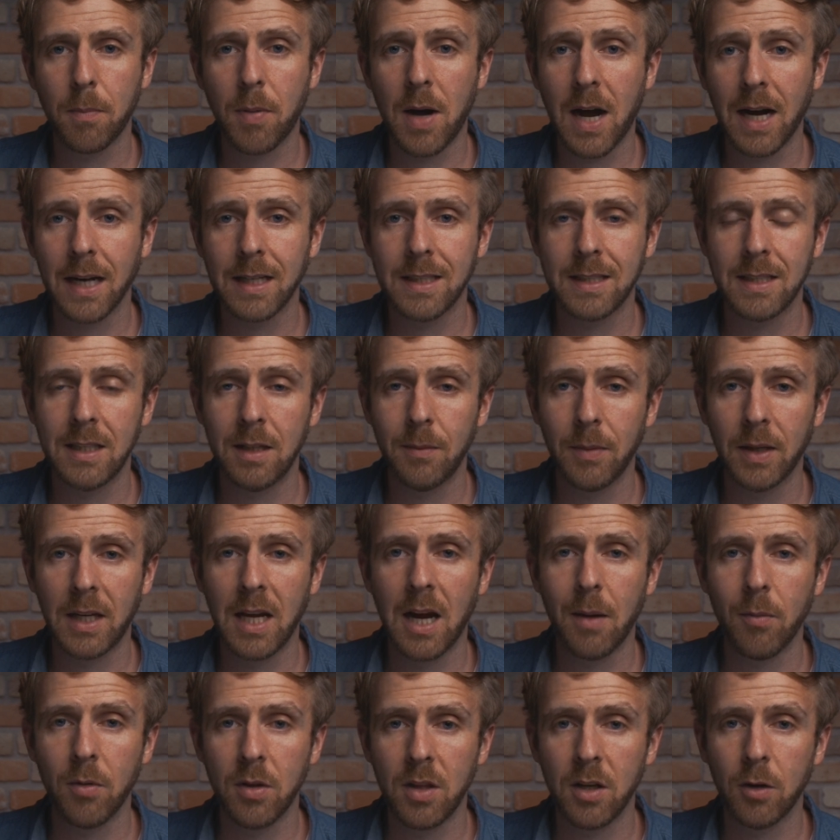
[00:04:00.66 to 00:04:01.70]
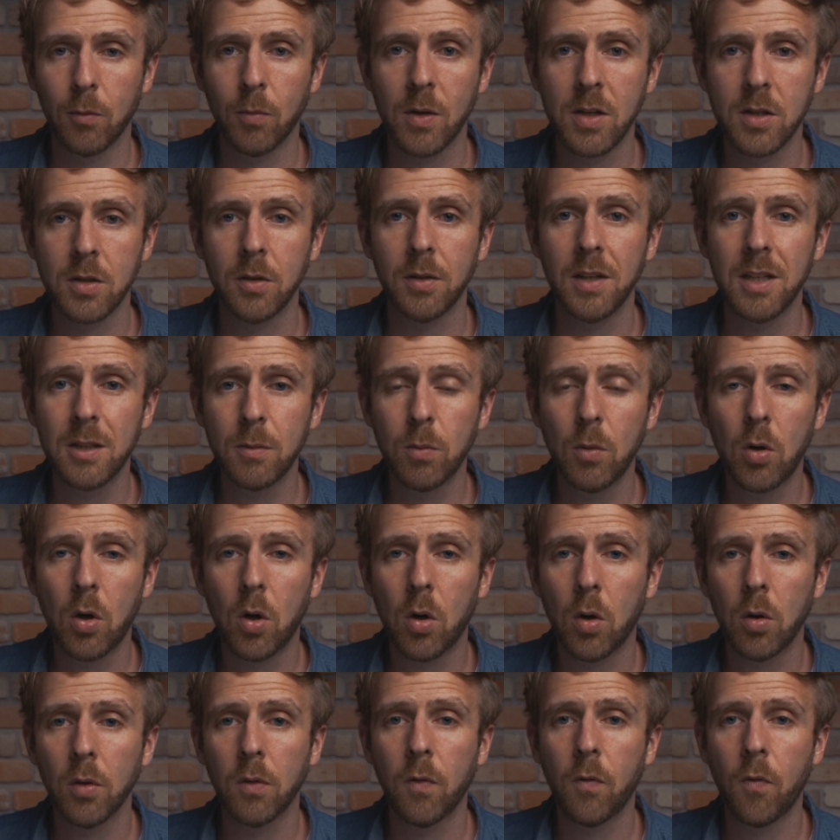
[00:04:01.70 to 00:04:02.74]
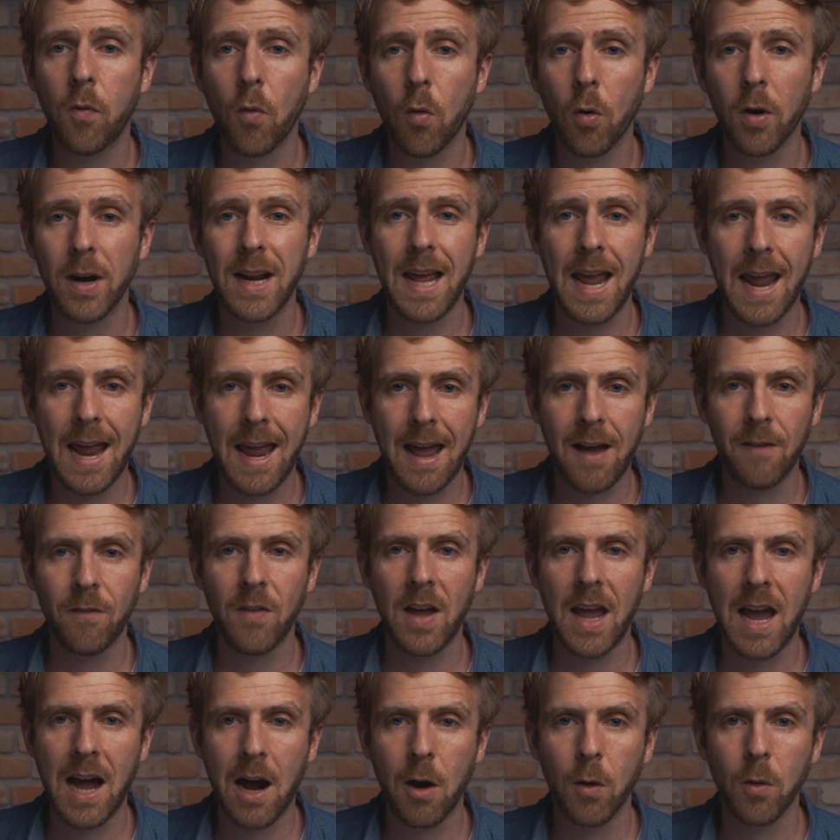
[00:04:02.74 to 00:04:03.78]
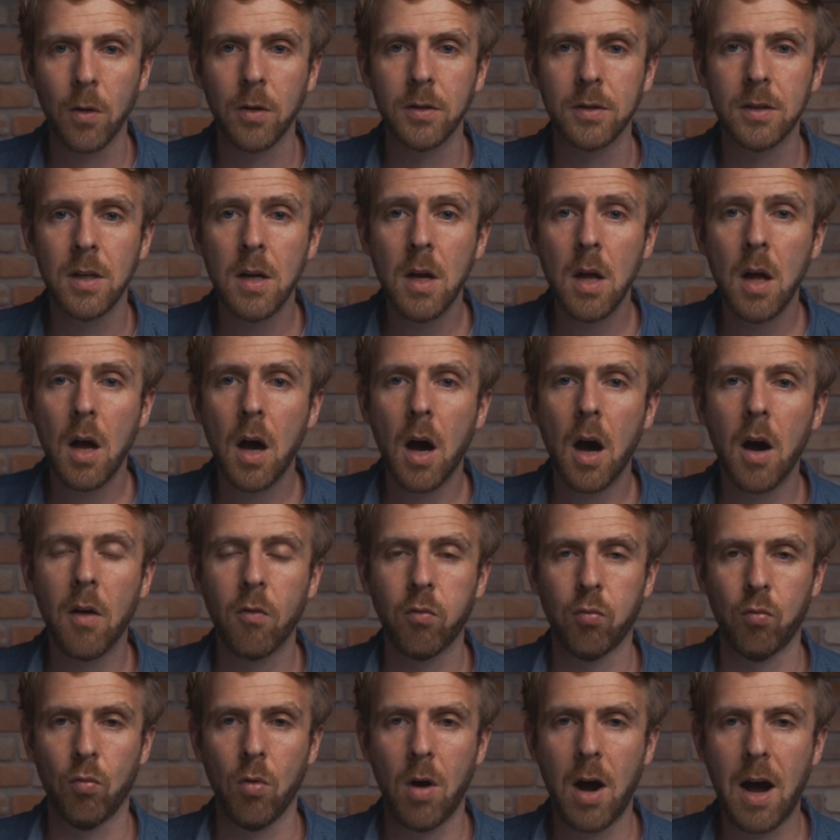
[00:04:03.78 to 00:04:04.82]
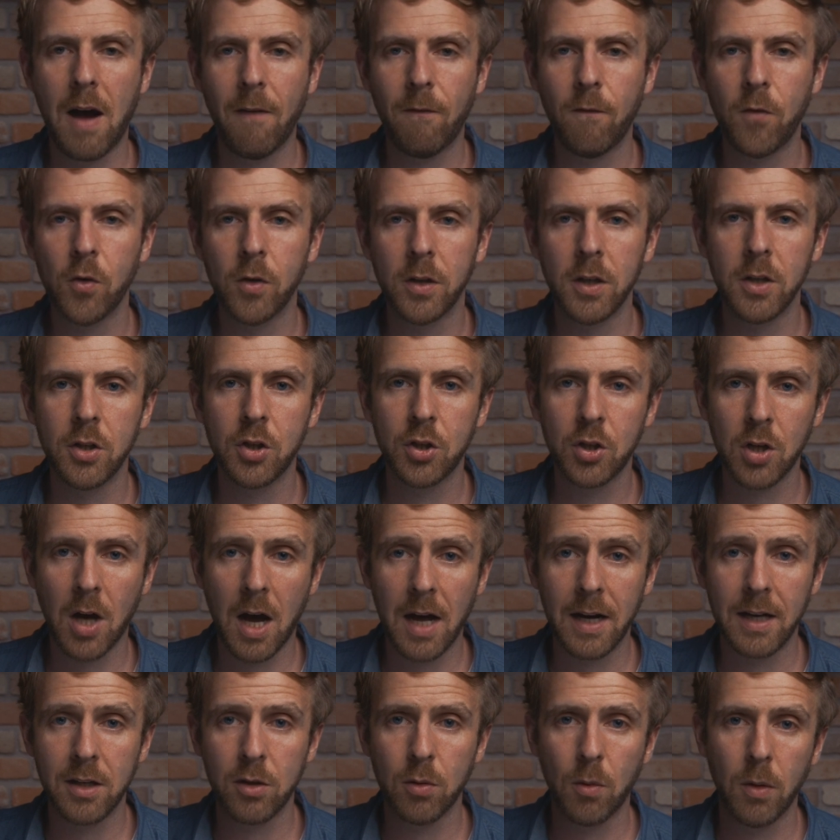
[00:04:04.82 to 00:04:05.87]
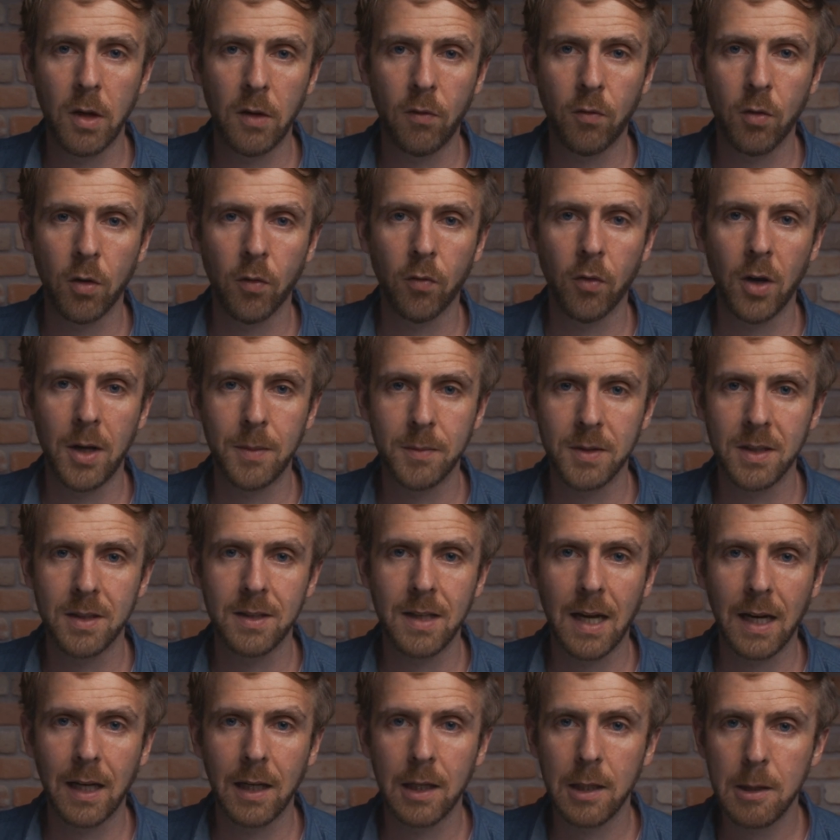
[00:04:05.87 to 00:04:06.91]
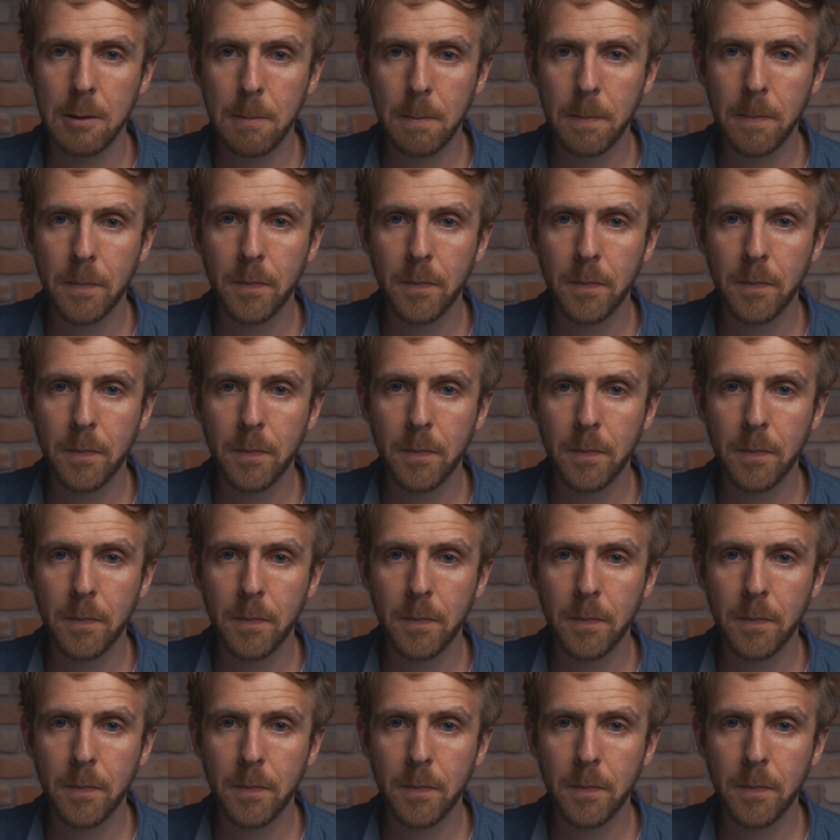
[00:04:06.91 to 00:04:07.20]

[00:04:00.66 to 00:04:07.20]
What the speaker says: Pocket Cinema camera, the original, this will hold 4.5 hours of raw footage shot at 24 frames a second.